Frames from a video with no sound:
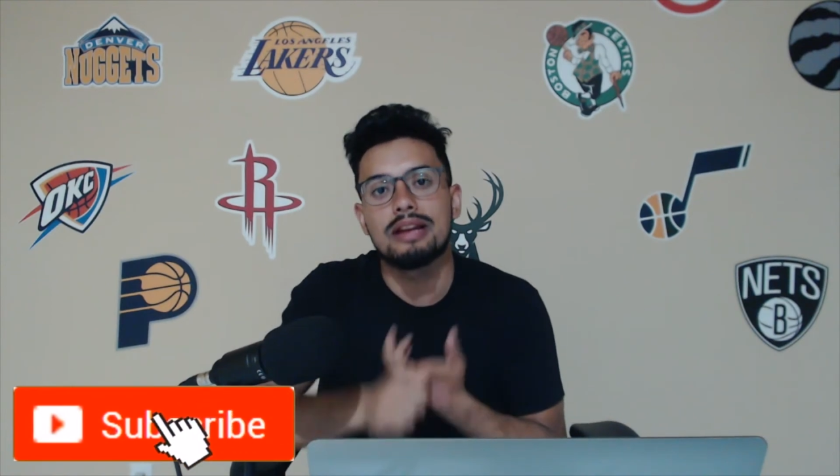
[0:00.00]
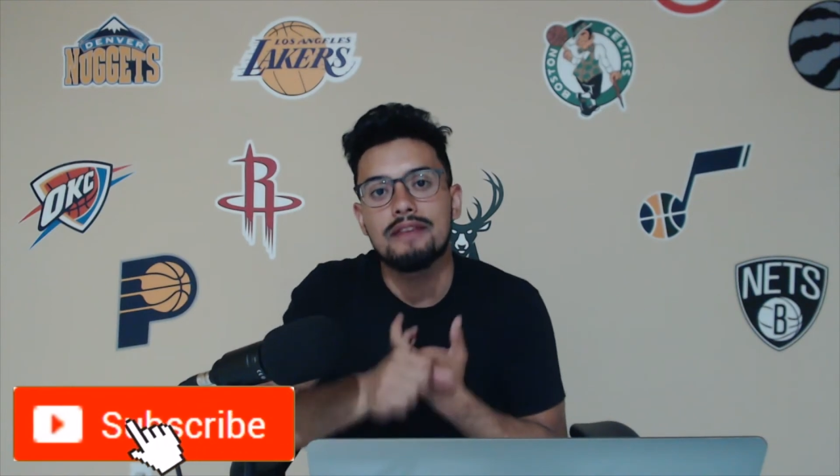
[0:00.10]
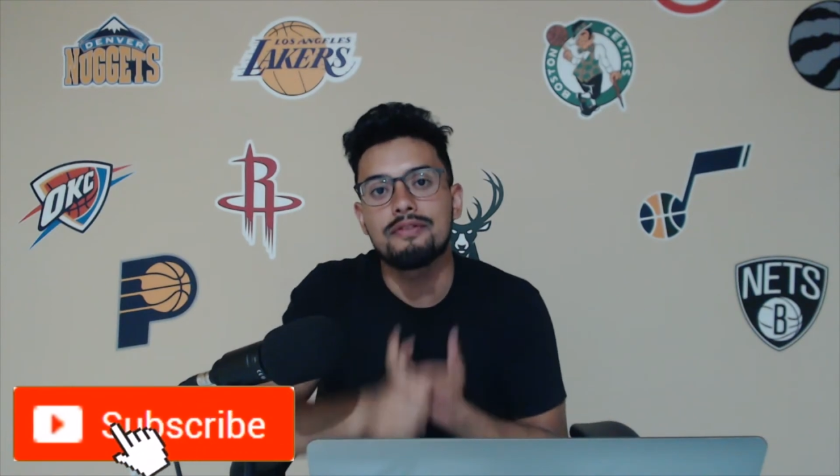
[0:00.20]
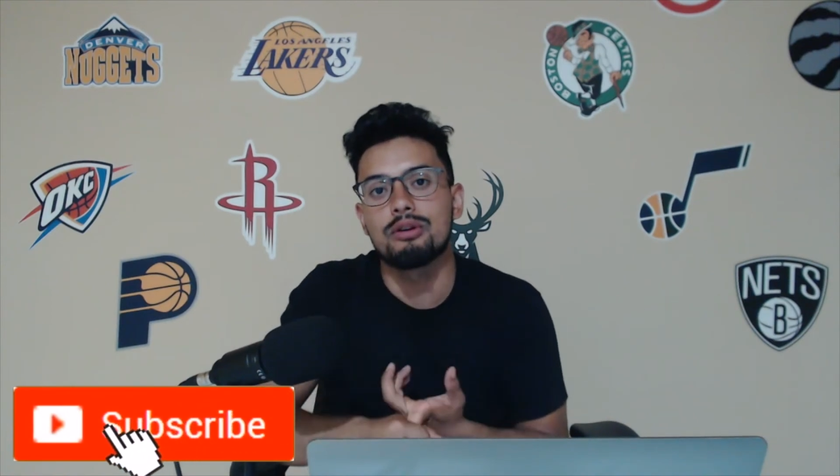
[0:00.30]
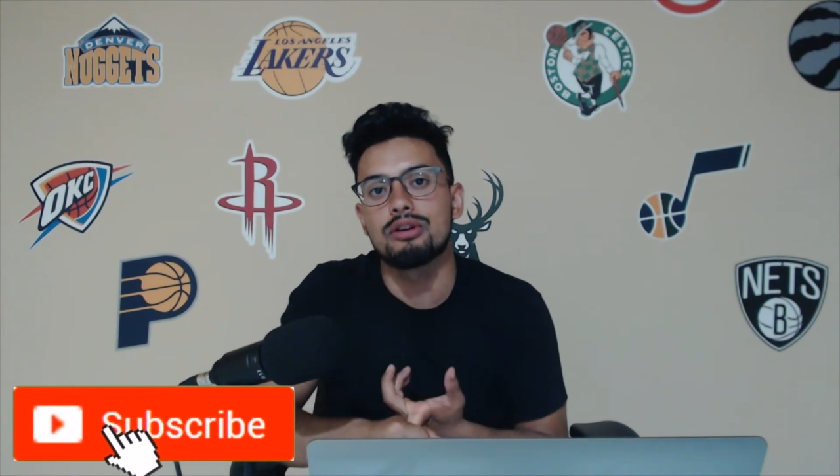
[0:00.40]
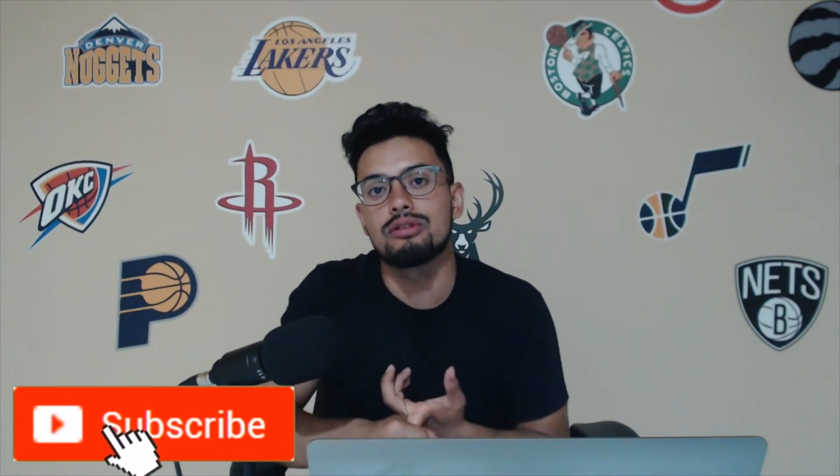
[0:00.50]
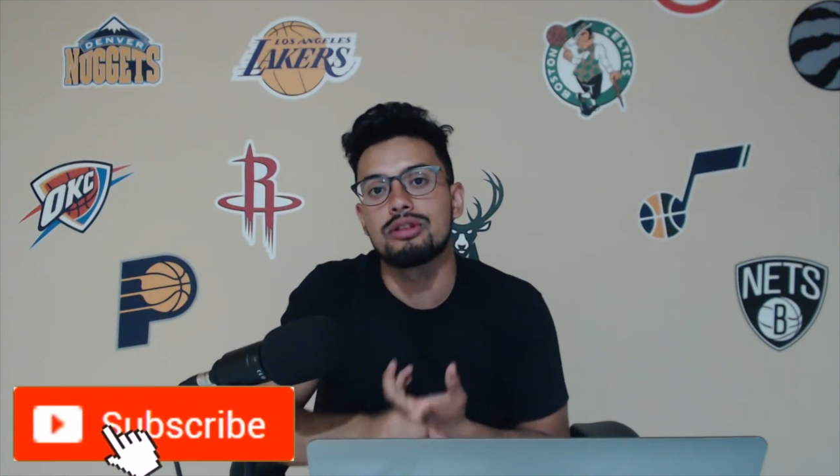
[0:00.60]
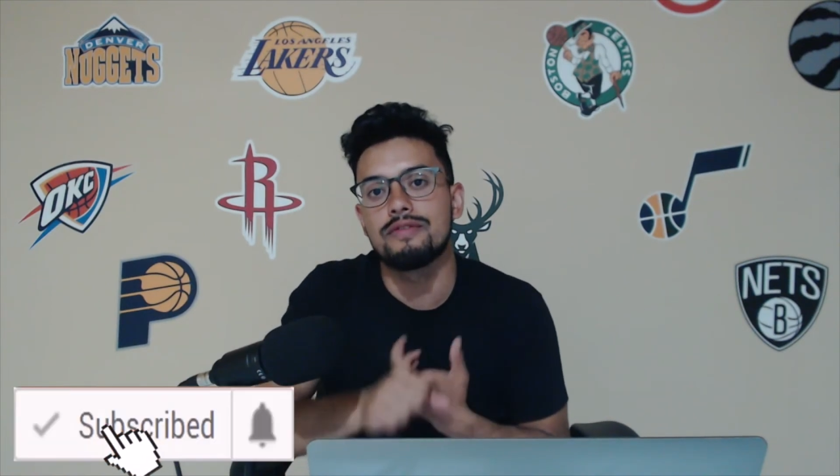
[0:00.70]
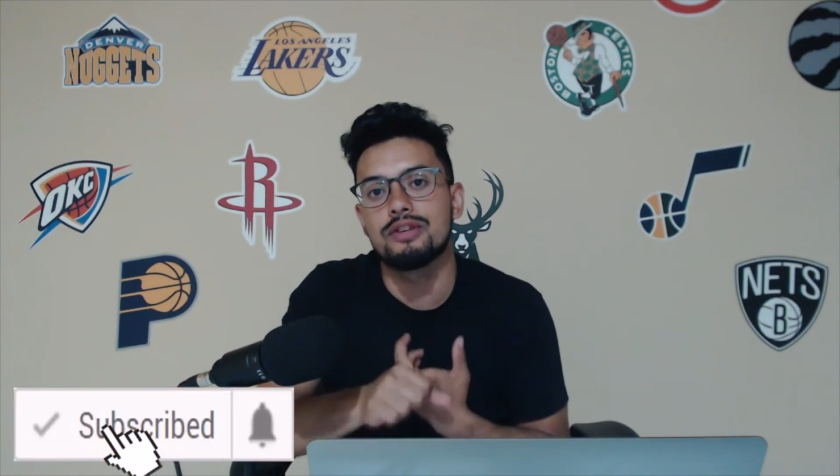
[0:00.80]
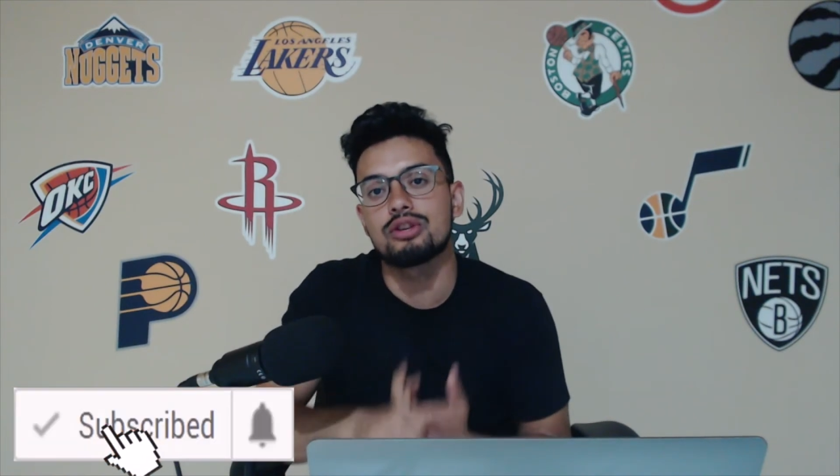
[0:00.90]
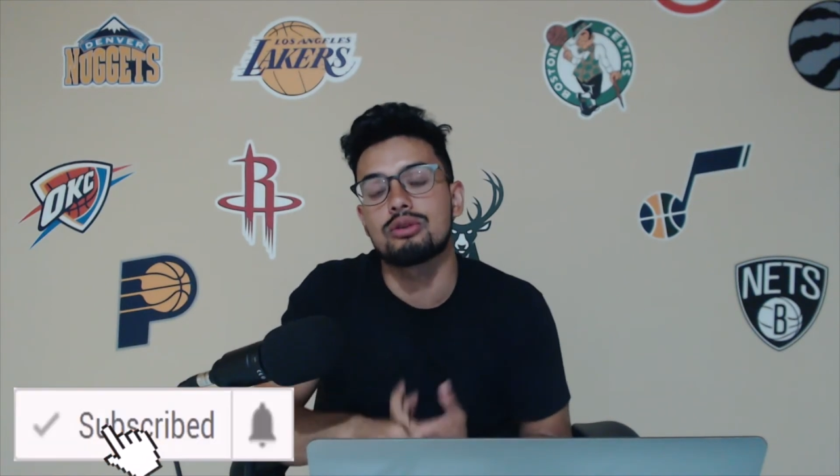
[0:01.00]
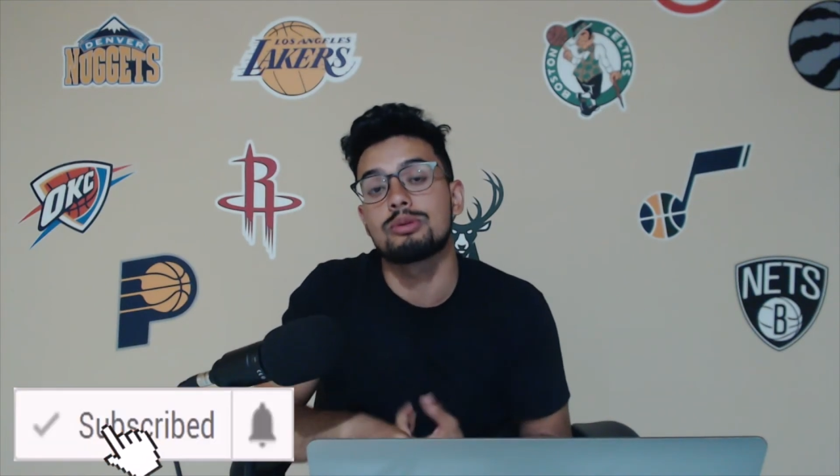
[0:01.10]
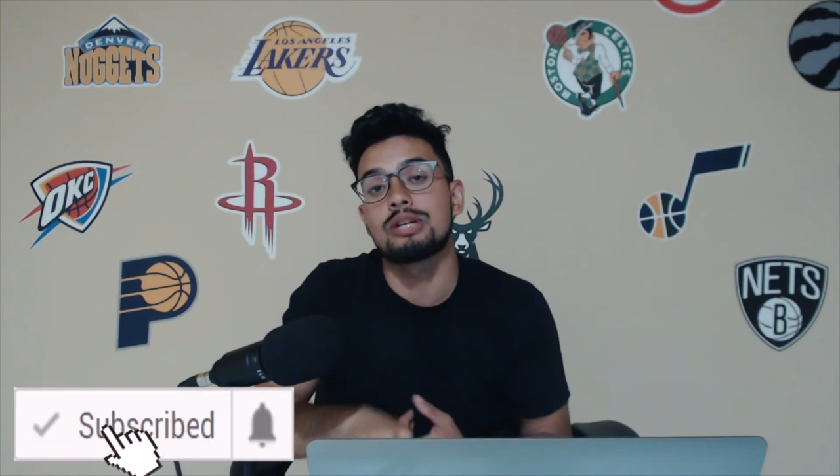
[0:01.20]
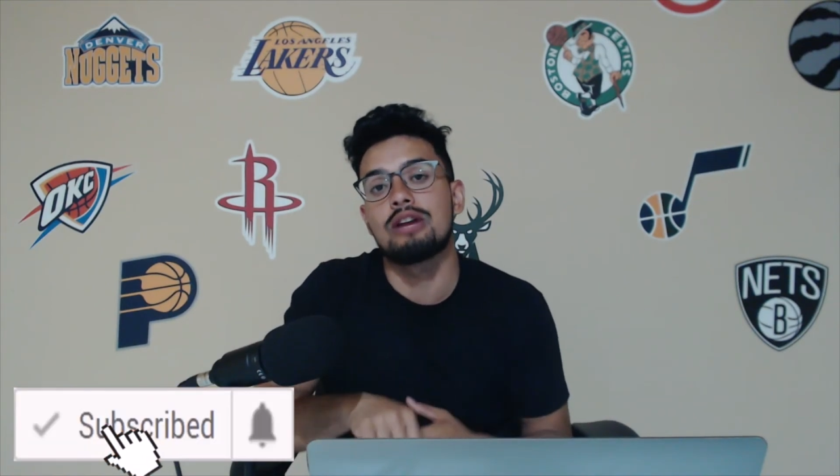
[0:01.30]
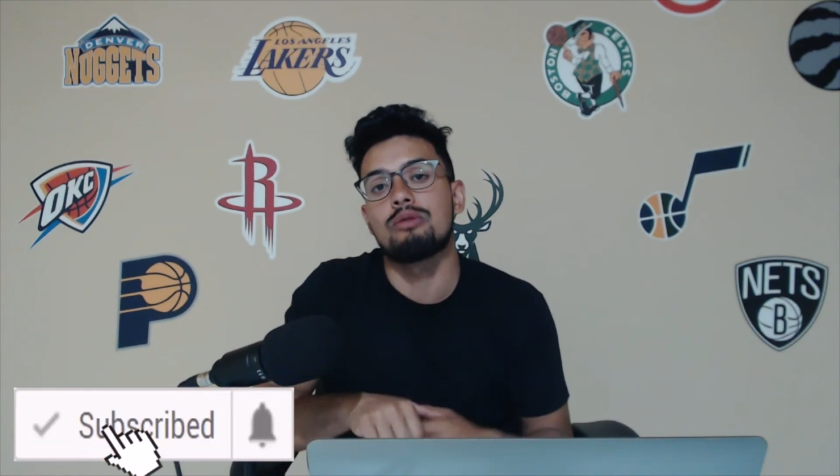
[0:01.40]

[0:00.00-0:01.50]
if you're new to the Future Grove channel,